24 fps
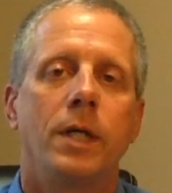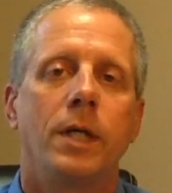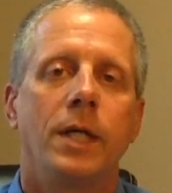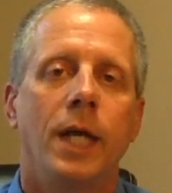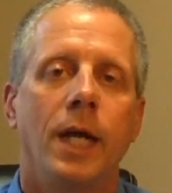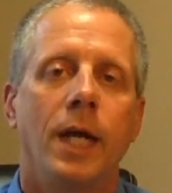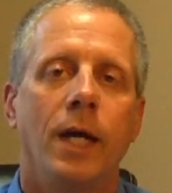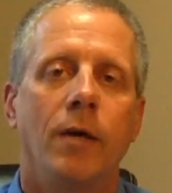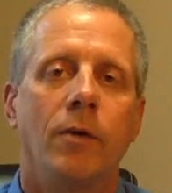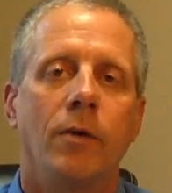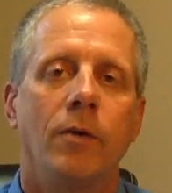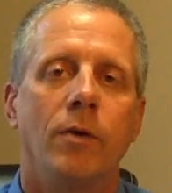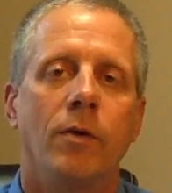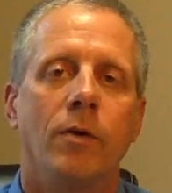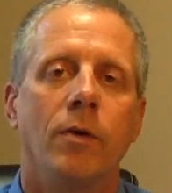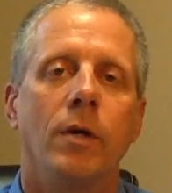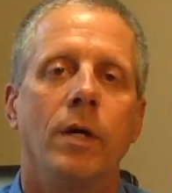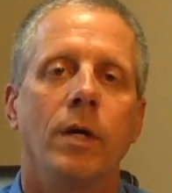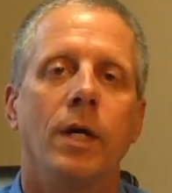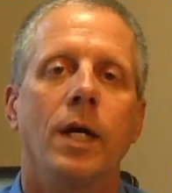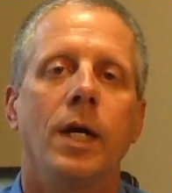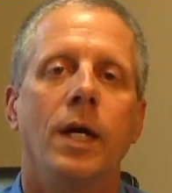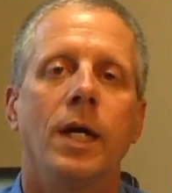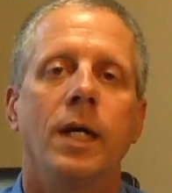counter
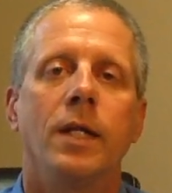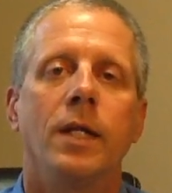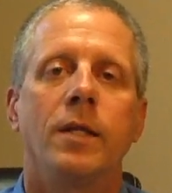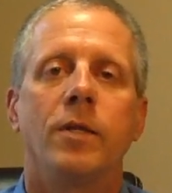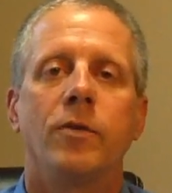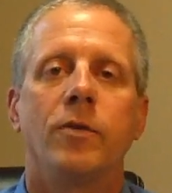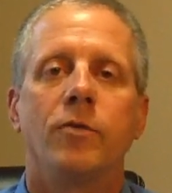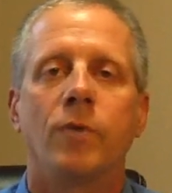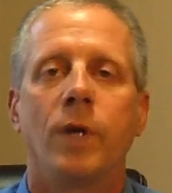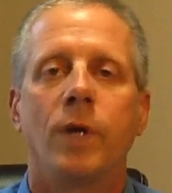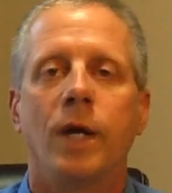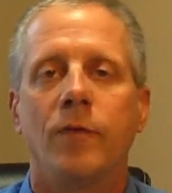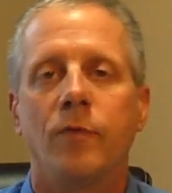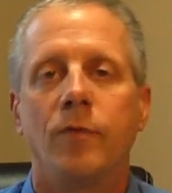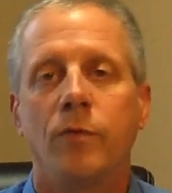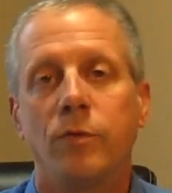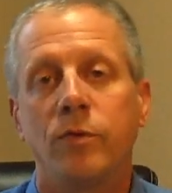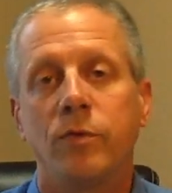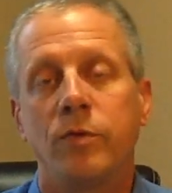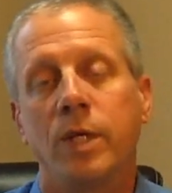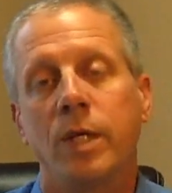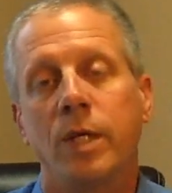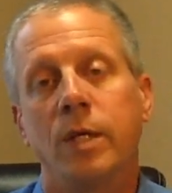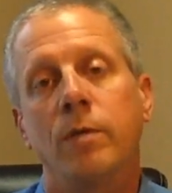at the travel
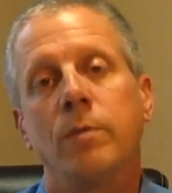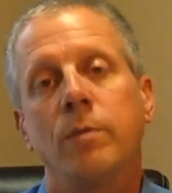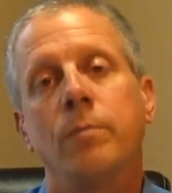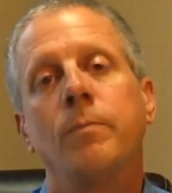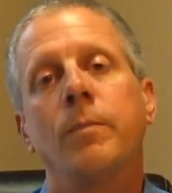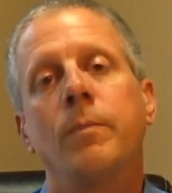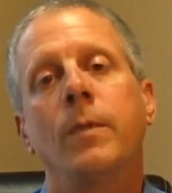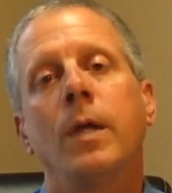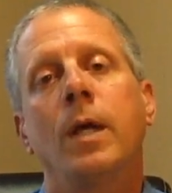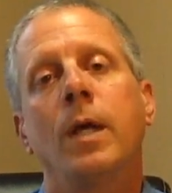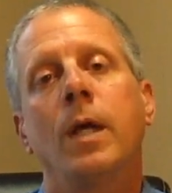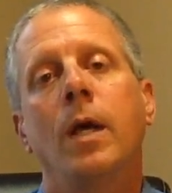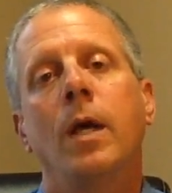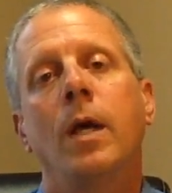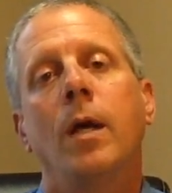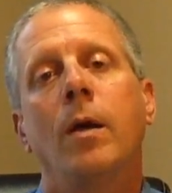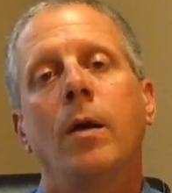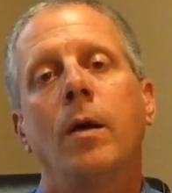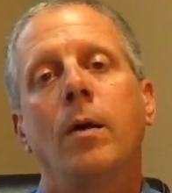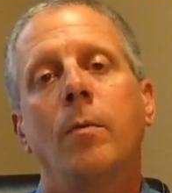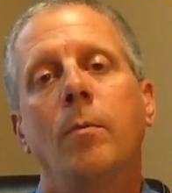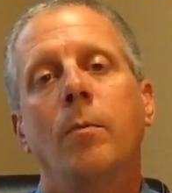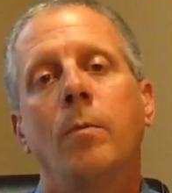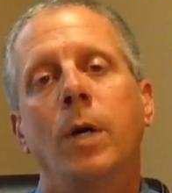center.
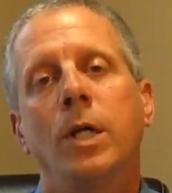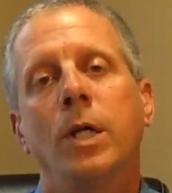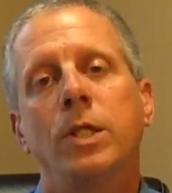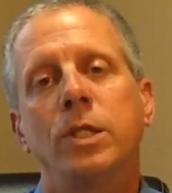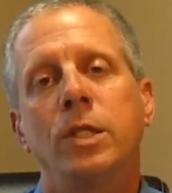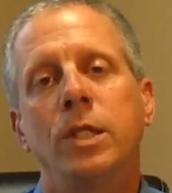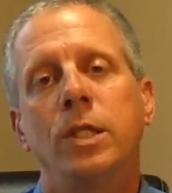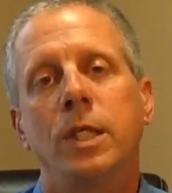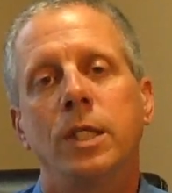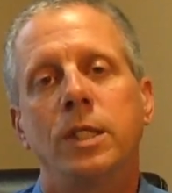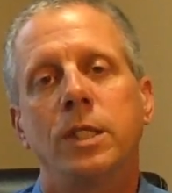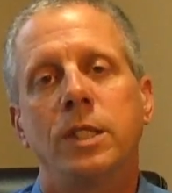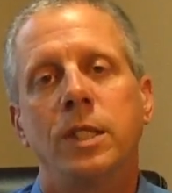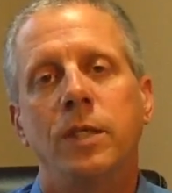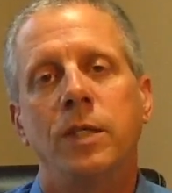Much of this